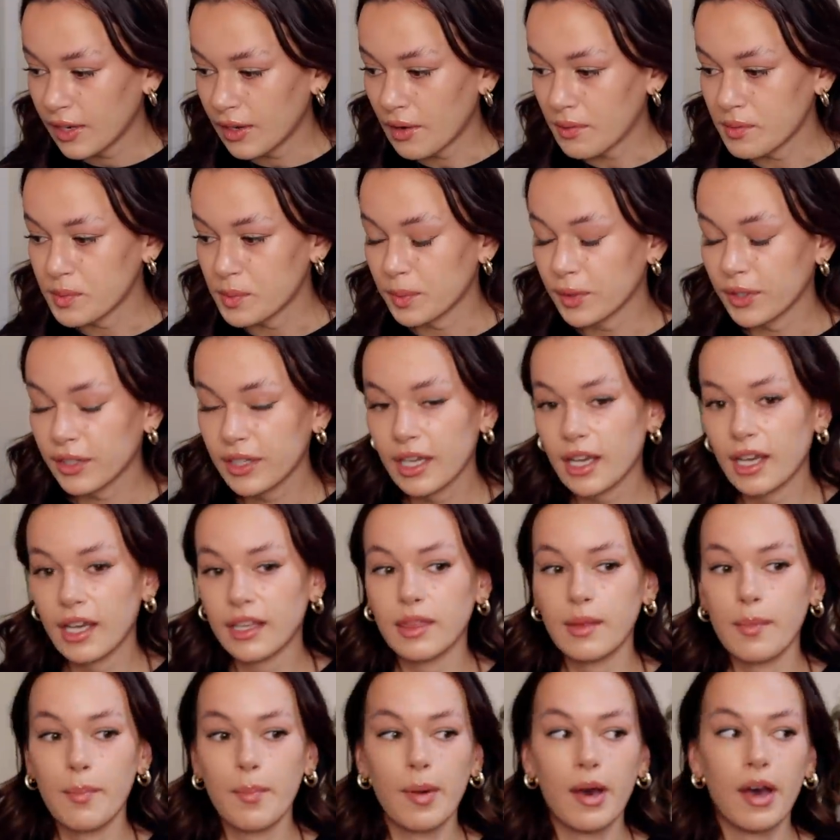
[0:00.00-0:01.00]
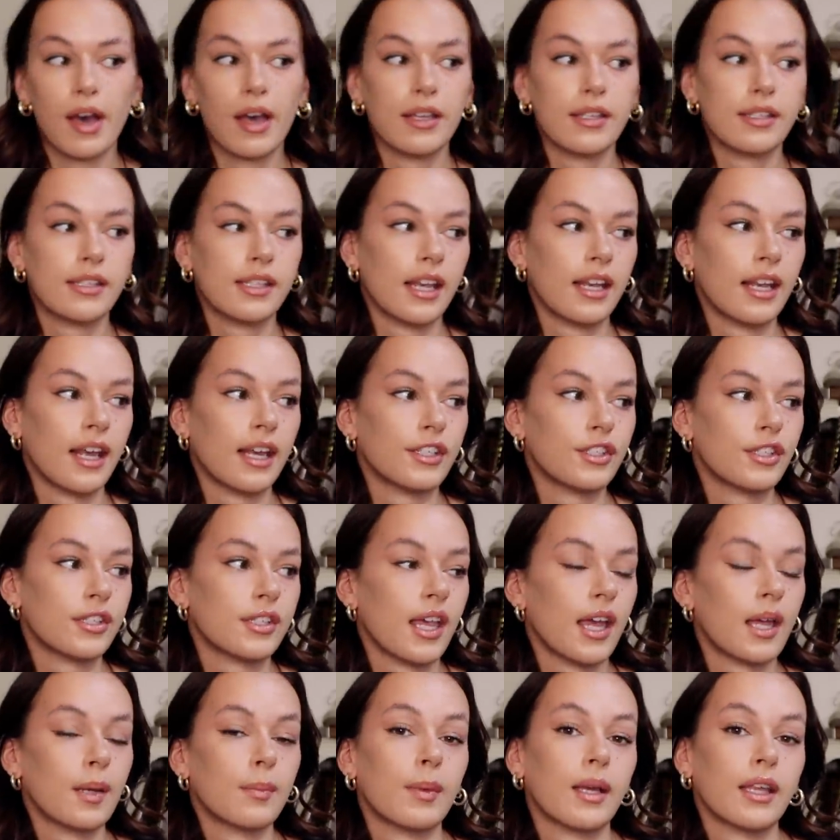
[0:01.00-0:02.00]
and I was working on the bus, and I
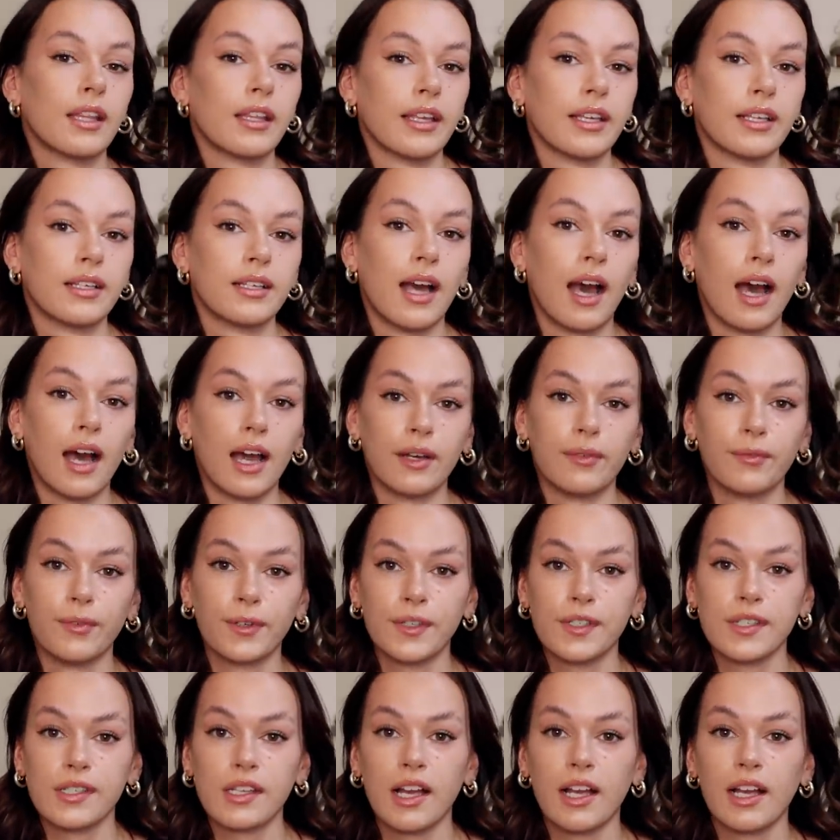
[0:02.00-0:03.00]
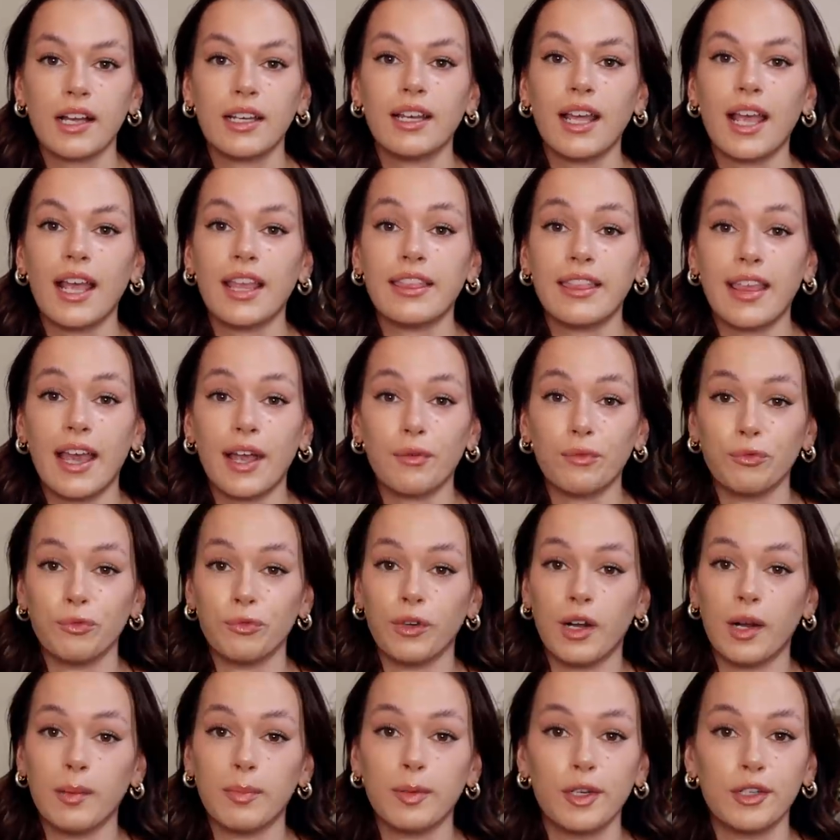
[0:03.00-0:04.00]
just had my like Converse on, and that
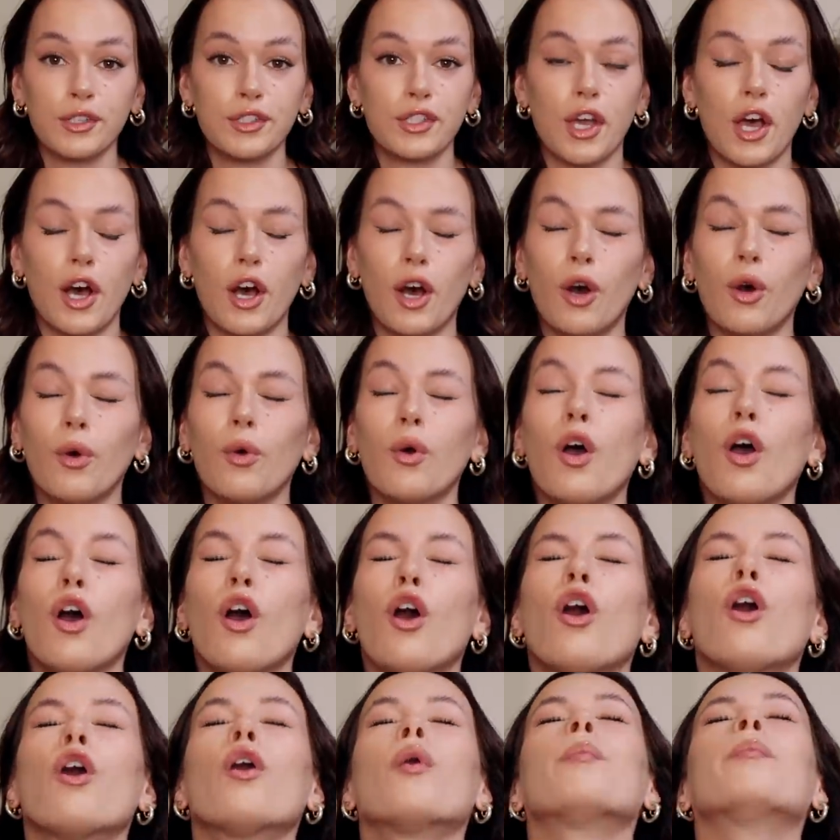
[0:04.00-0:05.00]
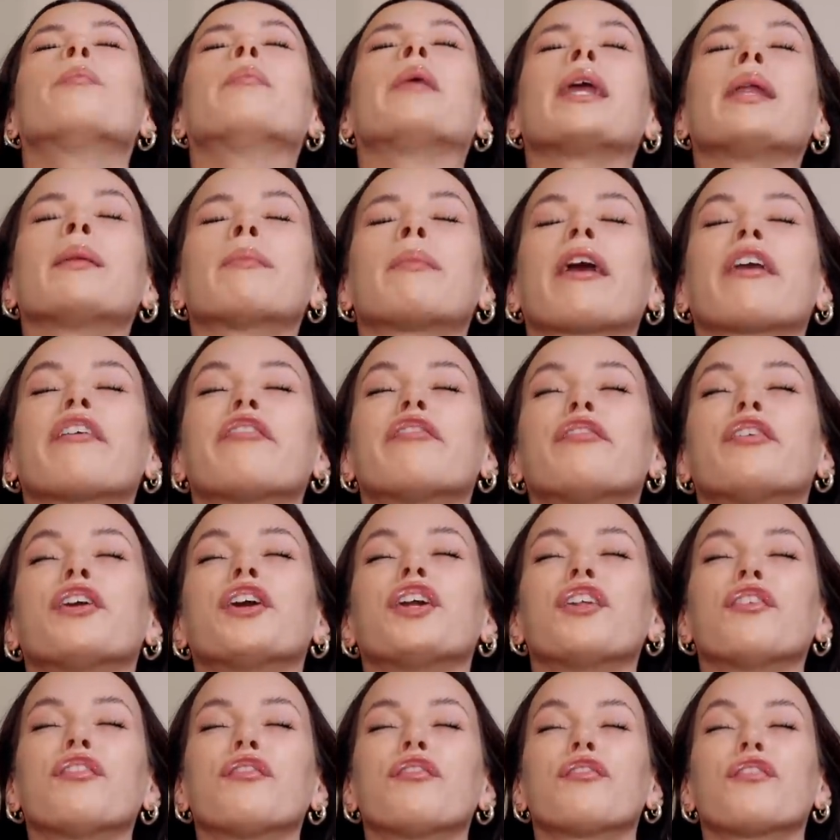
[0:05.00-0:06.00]
rubber toe made my
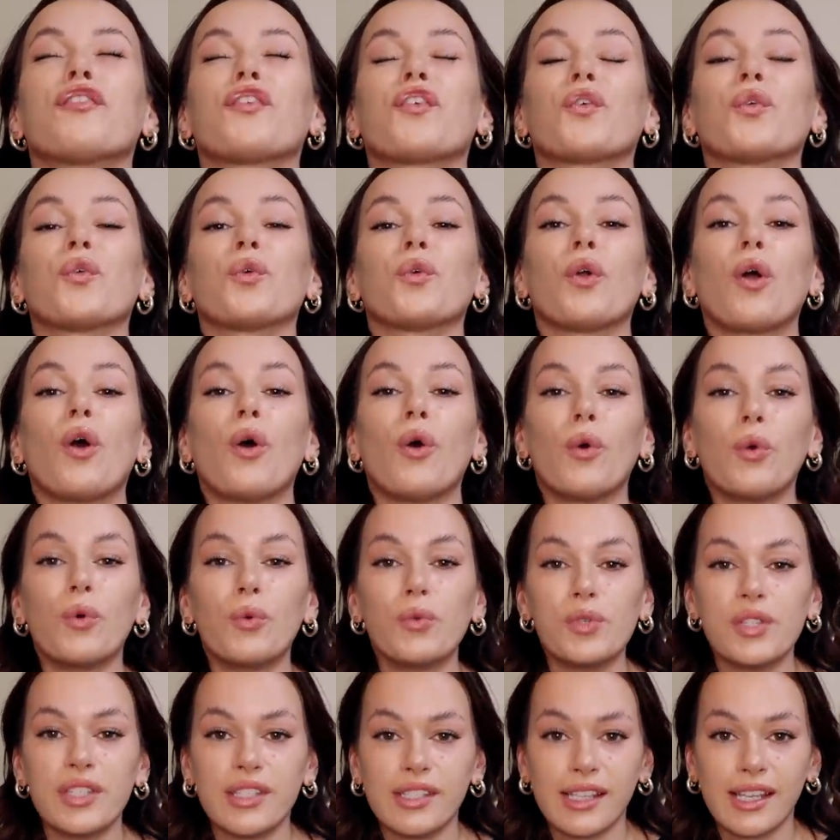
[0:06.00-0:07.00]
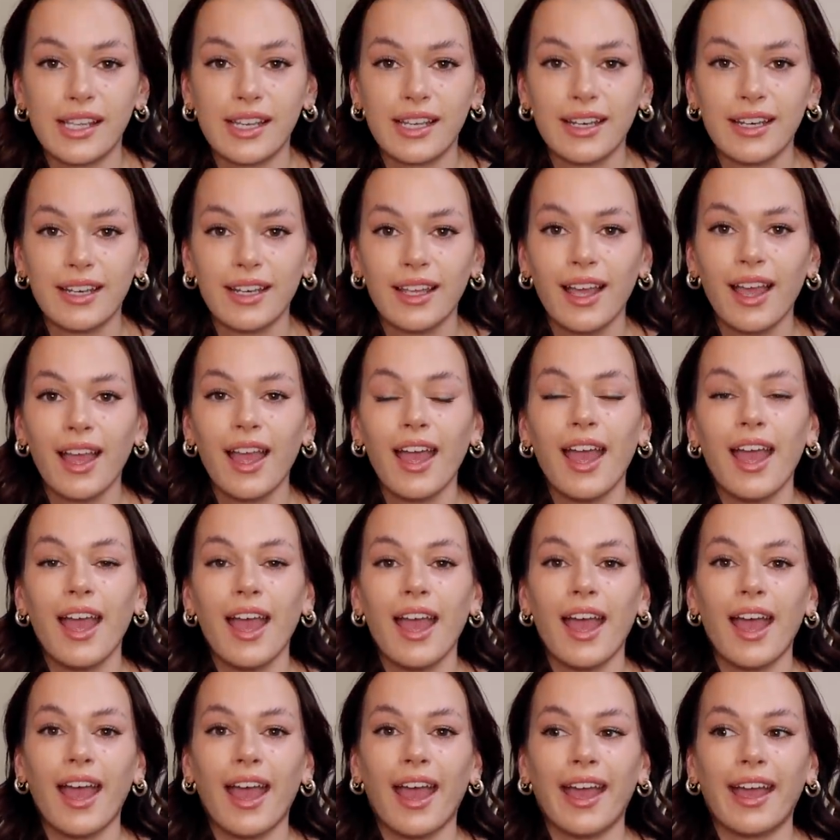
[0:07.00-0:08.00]
foot frozen.
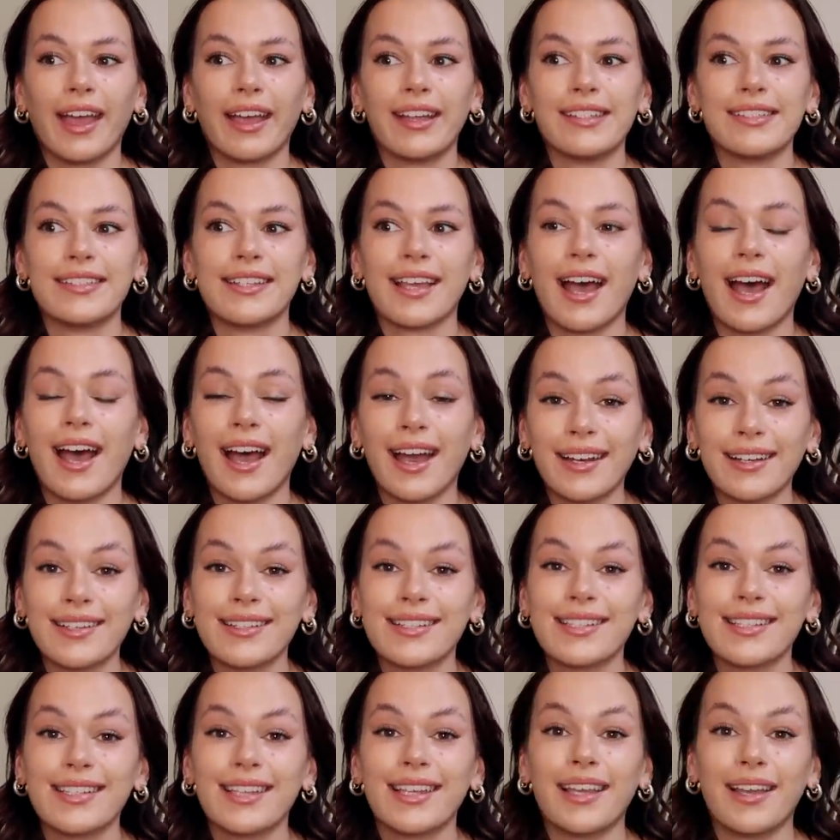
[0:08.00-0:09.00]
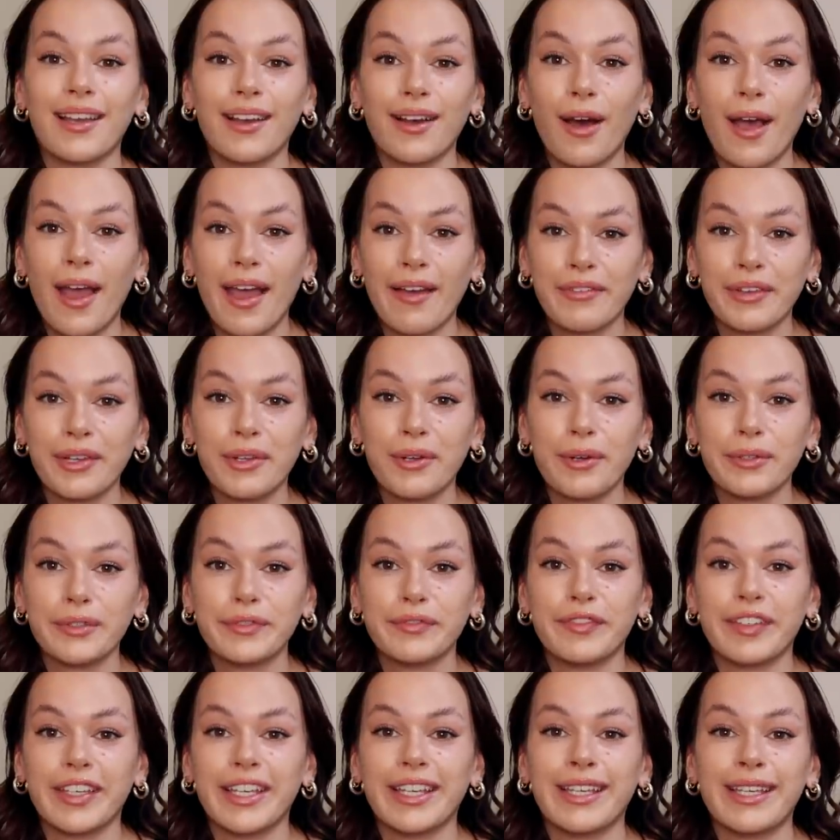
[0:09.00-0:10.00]
And honestly, having
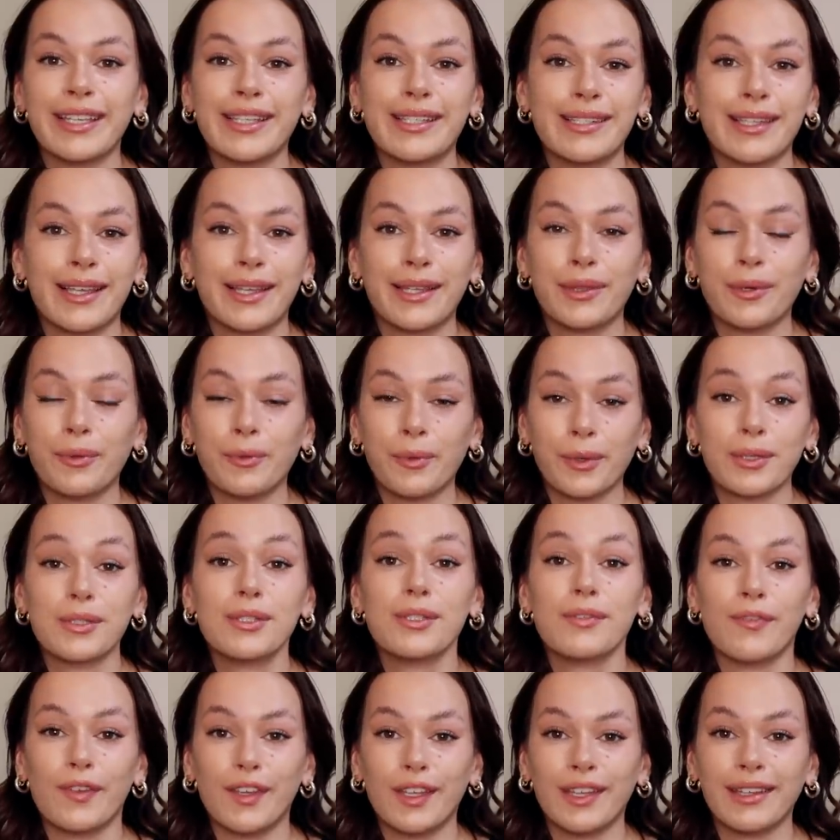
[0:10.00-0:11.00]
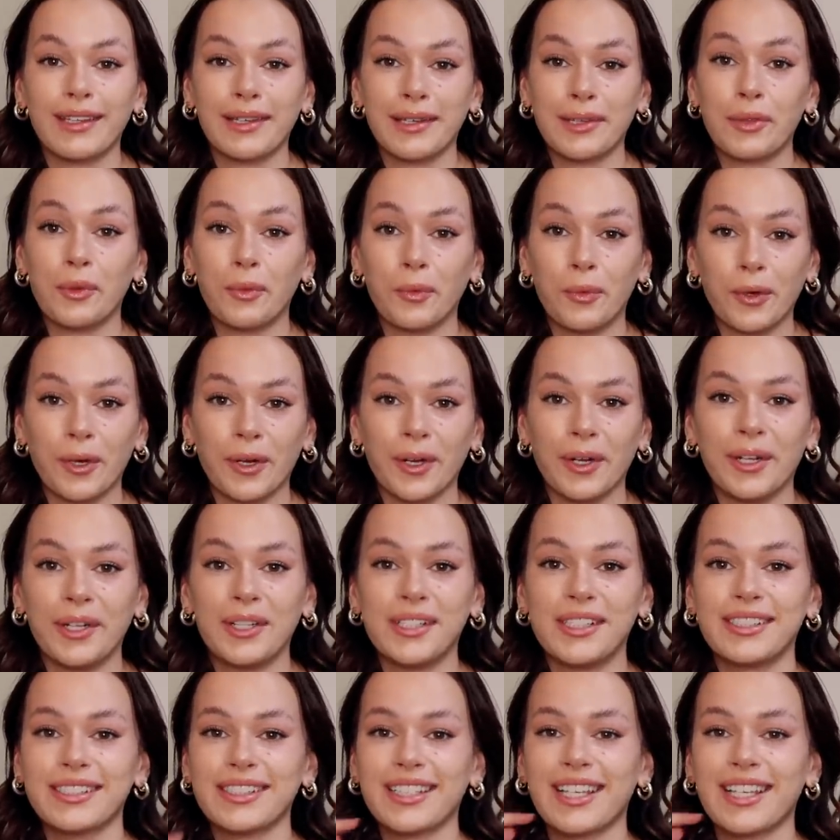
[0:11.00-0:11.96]
cold feet is like the worst feeling in the world.